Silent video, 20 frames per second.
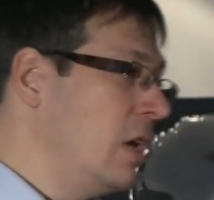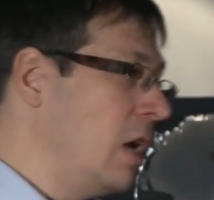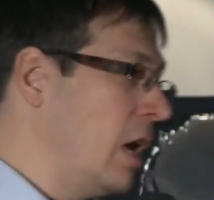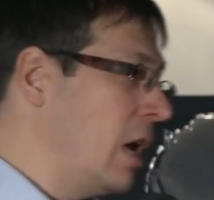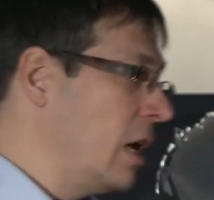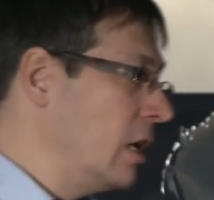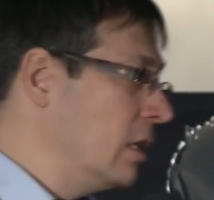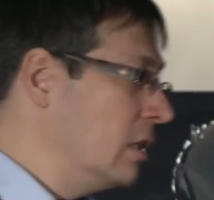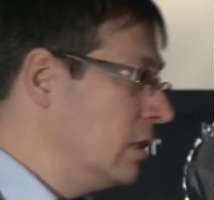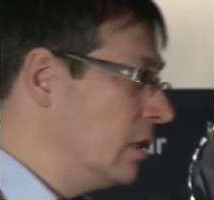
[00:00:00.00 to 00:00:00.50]

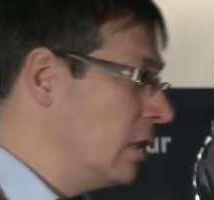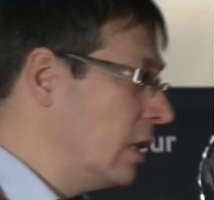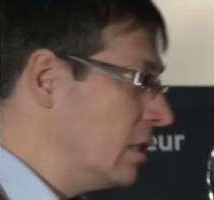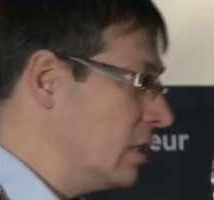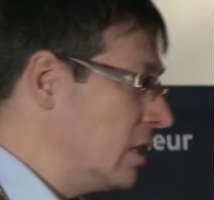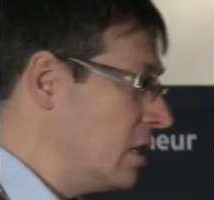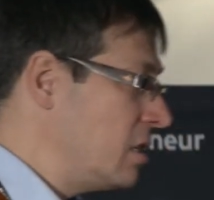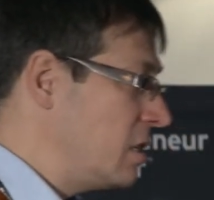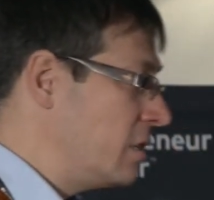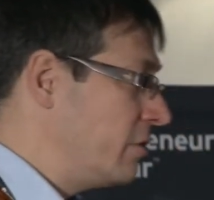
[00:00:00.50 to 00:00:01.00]
And
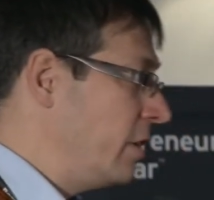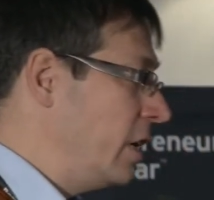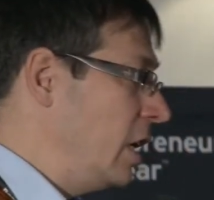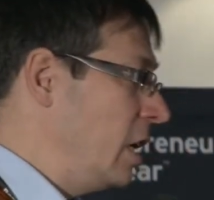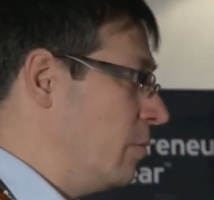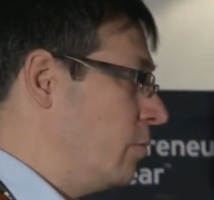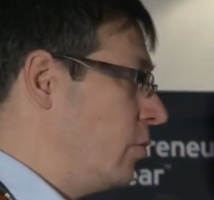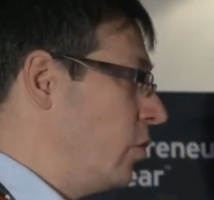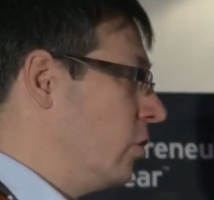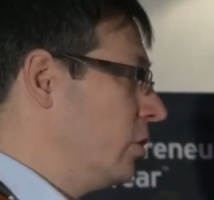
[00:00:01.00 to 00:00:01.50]
this is really
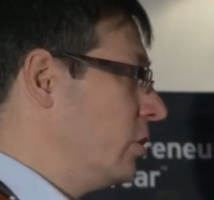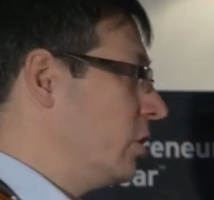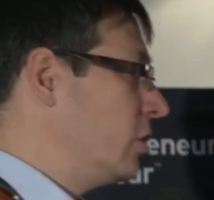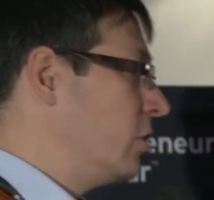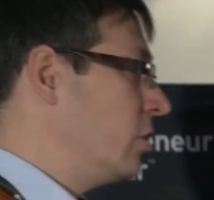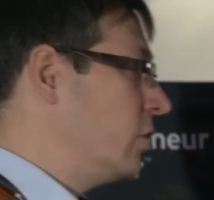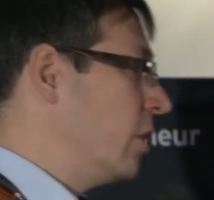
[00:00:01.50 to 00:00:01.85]
important